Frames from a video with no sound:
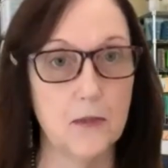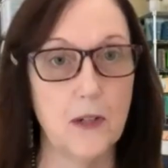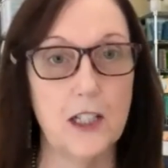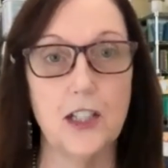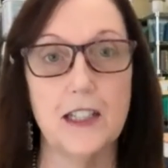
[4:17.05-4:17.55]

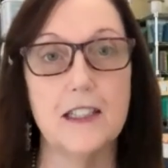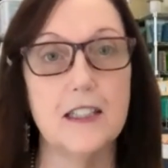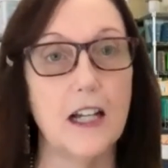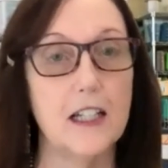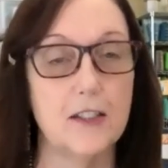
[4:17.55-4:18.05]
ranging in
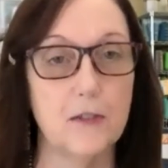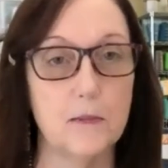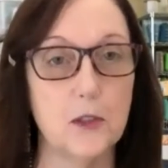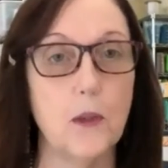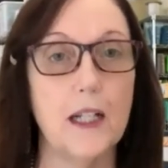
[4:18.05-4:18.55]
size from
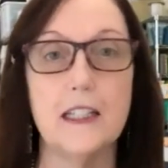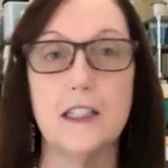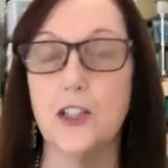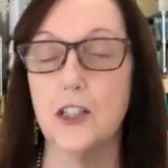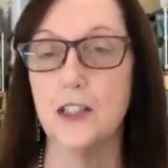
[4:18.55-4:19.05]
20
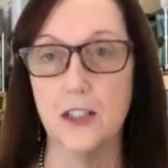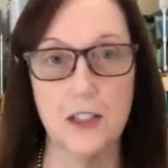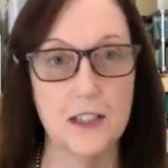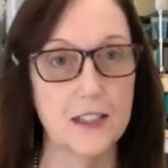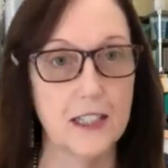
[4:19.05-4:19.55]
inches
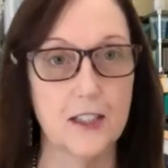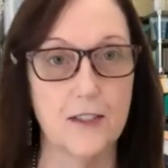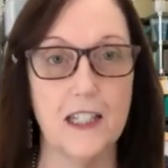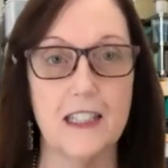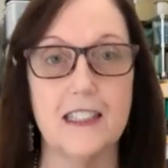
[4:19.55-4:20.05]
to six
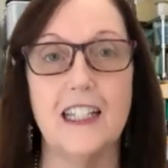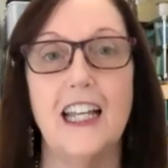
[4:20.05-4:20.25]
feet.